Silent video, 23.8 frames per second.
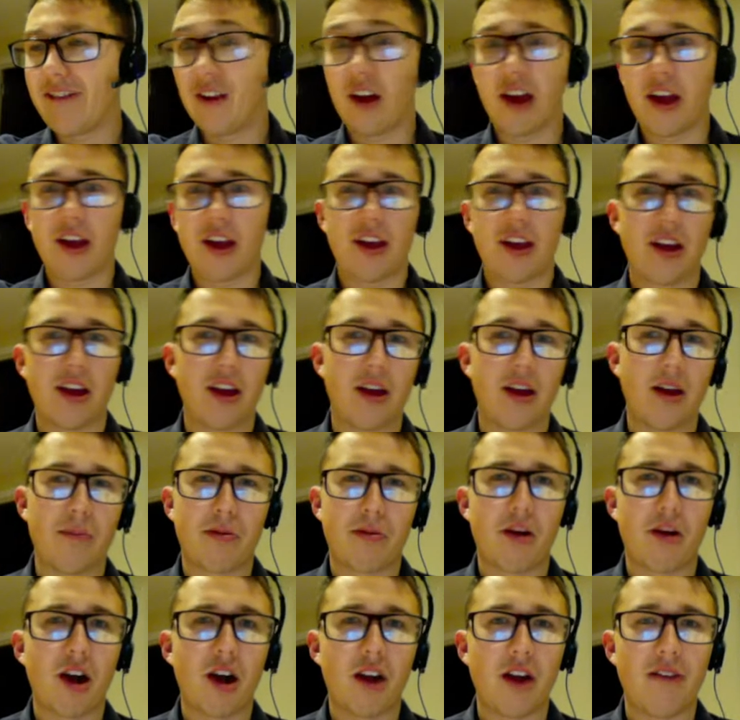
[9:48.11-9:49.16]
like a
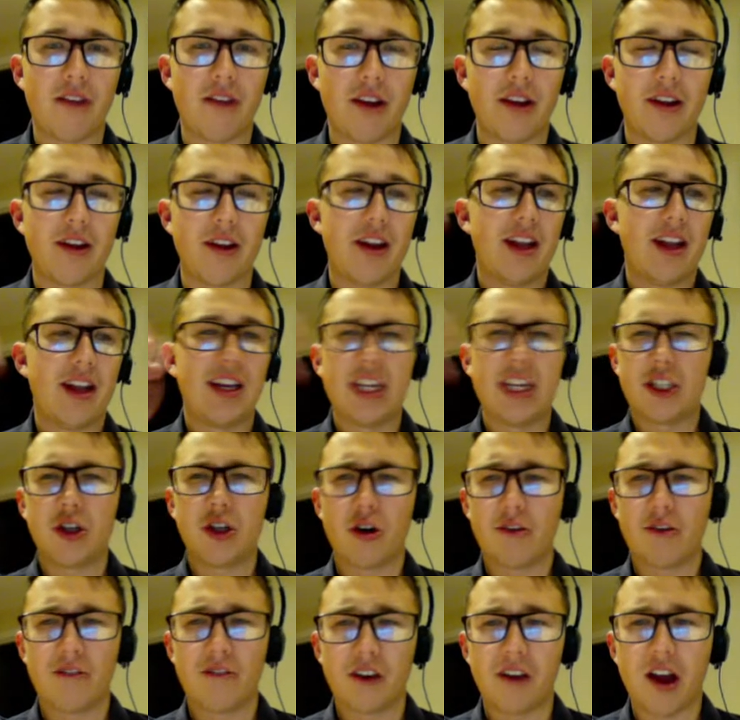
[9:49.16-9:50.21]
private ledger
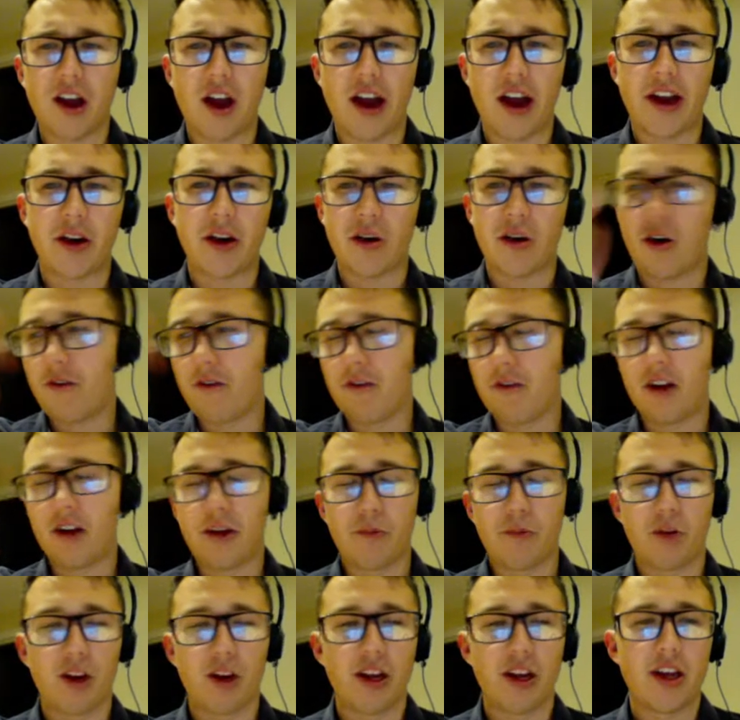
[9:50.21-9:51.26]
offline
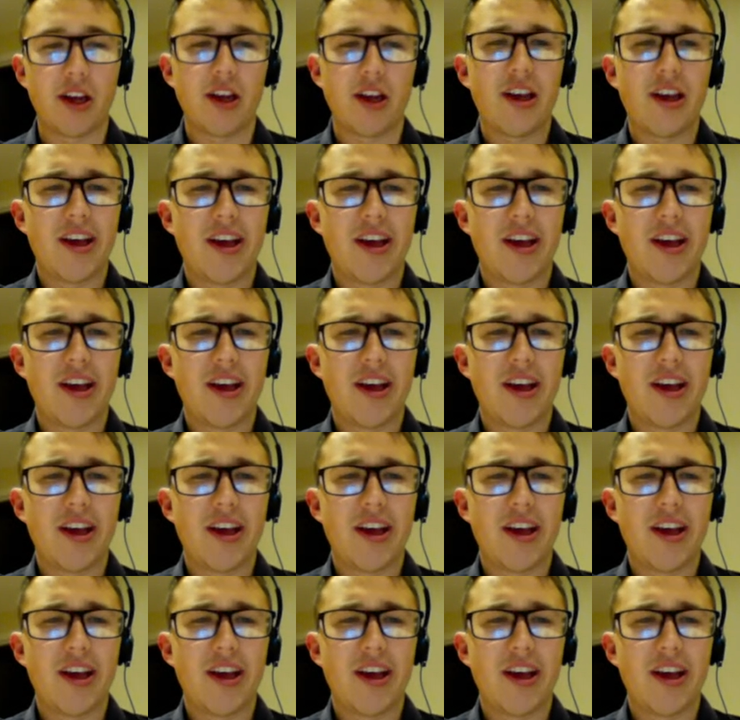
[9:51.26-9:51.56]
wallet,